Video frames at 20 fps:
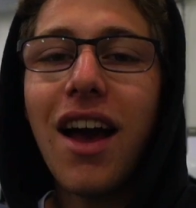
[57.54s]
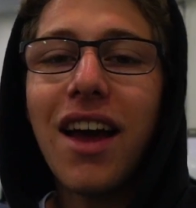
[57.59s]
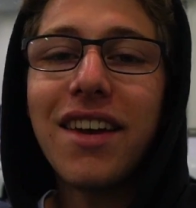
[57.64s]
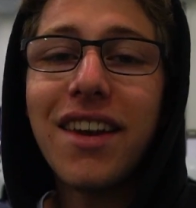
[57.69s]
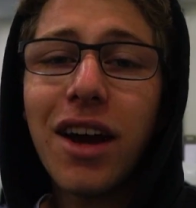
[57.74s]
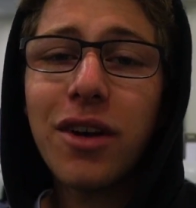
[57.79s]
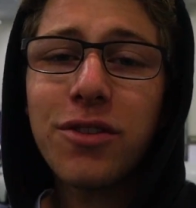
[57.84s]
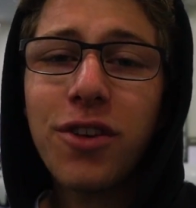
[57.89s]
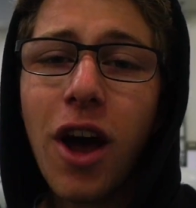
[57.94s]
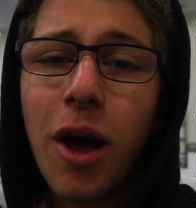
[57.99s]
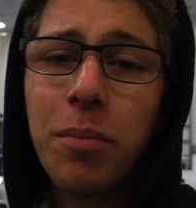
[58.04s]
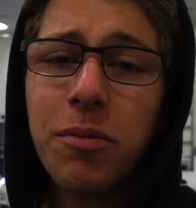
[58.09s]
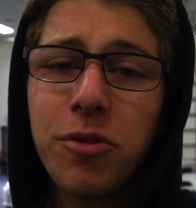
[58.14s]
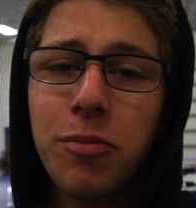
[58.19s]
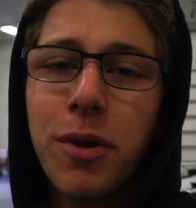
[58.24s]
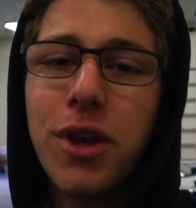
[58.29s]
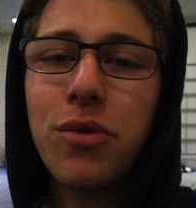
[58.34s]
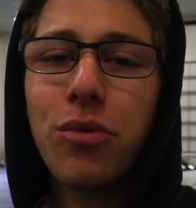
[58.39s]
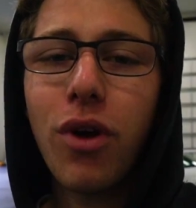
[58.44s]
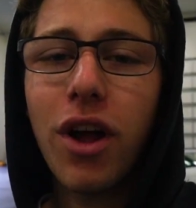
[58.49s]
Now, top
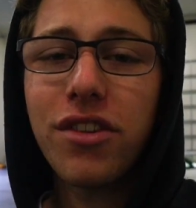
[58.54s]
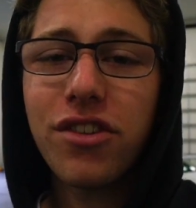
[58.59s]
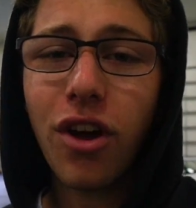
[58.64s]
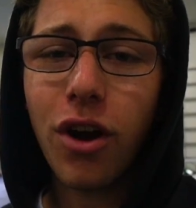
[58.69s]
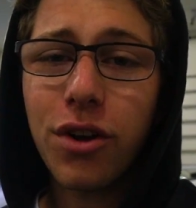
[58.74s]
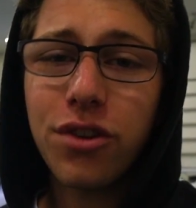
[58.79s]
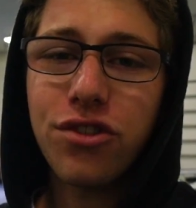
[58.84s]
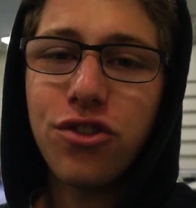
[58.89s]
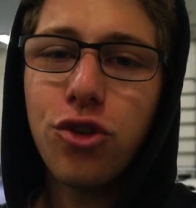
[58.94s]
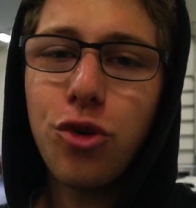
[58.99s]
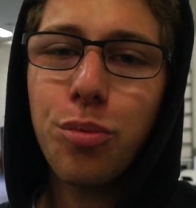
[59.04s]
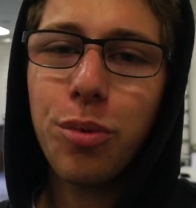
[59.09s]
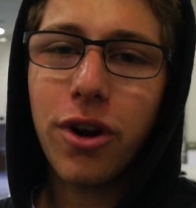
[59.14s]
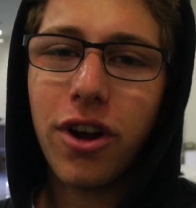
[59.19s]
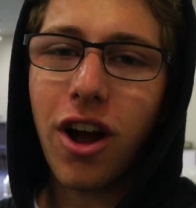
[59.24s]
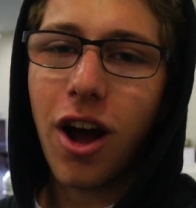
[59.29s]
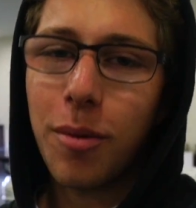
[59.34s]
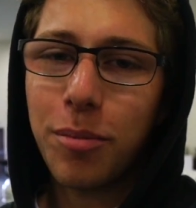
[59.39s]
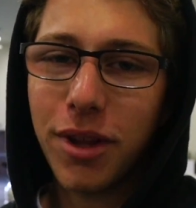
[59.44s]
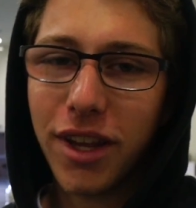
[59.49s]
speed runs are super
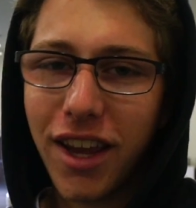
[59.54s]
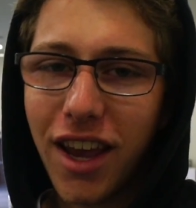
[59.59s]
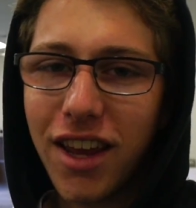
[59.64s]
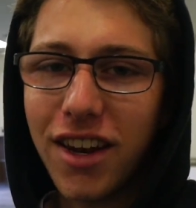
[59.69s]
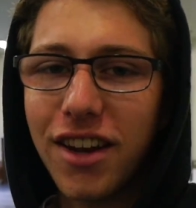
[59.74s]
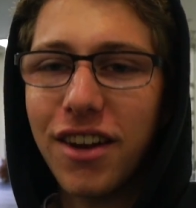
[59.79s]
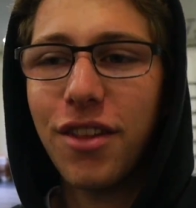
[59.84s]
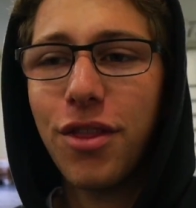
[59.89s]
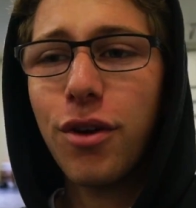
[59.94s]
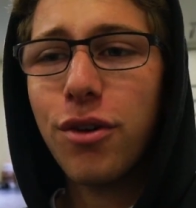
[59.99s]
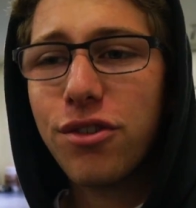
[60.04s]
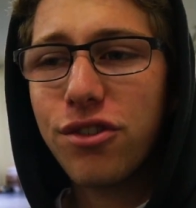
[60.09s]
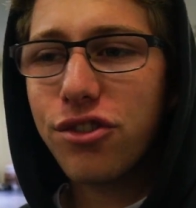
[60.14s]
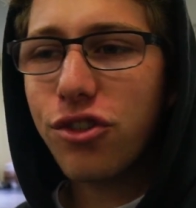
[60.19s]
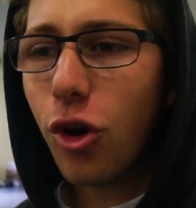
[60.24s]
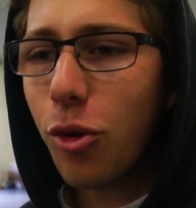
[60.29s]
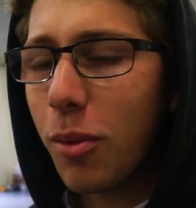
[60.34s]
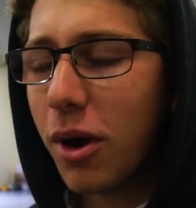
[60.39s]
complicated. There's so